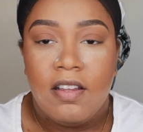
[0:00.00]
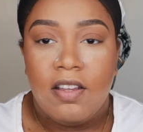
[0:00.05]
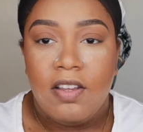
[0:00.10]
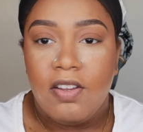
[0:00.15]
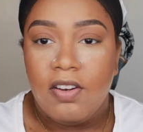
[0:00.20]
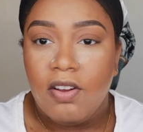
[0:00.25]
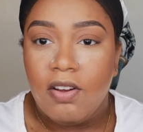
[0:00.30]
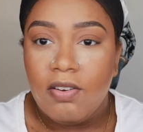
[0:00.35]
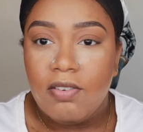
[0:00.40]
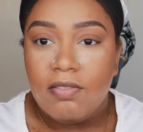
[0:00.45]

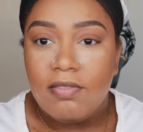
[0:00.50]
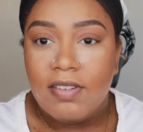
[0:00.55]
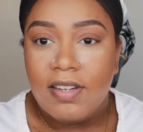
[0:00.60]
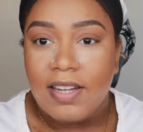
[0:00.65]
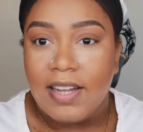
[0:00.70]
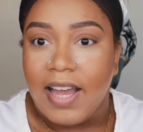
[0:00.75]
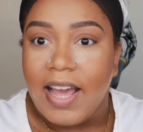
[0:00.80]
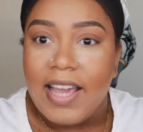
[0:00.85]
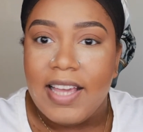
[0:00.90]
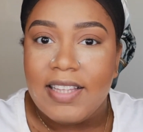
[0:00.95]
you know,
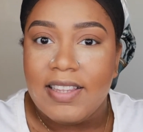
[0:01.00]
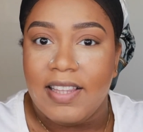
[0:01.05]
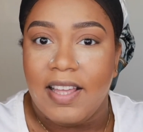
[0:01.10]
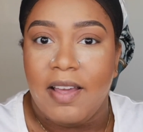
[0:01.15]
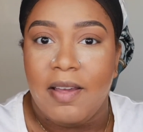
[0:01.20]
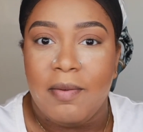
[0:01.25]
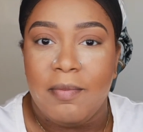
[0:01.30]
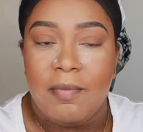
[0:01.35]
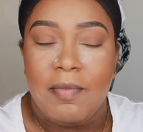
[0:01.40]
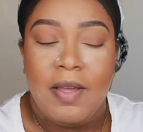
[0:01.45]
like
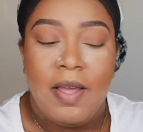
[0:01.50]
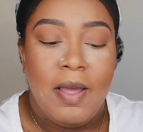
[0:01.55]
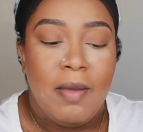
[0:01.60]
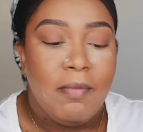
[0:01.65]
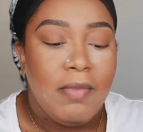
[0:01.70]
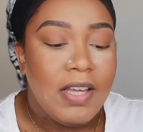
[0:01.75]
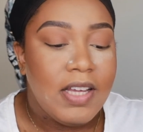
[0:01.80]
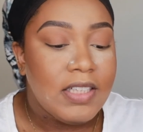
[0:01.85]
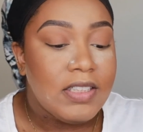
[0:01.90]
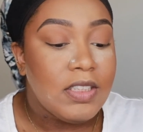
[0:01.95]
them,
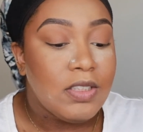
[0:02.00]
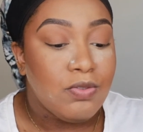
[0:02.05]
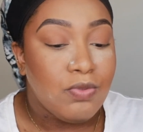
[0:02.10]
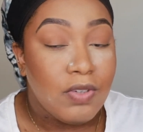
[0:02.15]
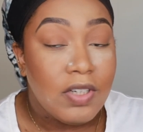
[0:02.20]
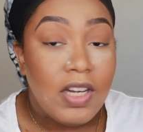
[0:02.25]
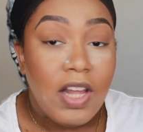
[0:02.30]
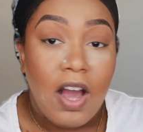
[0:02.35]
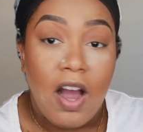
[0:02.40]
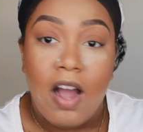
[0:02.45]
because it's
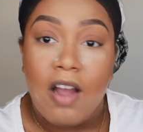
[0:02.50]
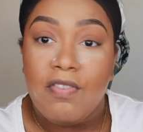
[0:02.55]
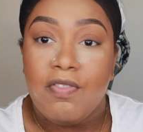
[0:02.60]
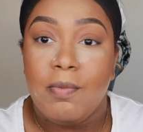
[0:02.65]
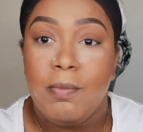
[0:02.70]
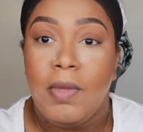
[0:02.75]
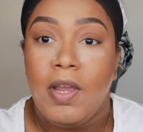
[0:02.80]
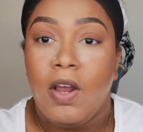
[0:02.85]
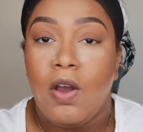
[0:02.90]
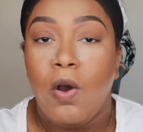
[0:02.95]
really hard
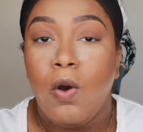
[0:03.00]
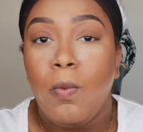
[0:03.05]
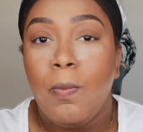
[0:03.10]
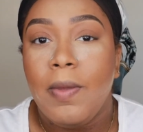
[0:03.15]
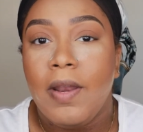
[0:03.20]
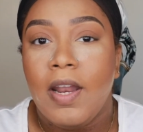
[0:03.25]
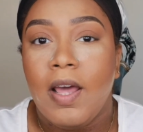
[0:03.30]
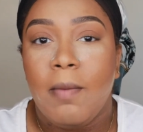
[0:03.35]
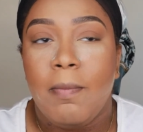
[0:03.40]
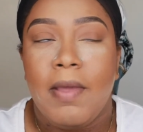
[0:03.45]
for me to
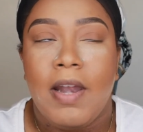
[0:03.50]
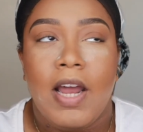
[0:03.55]
open up,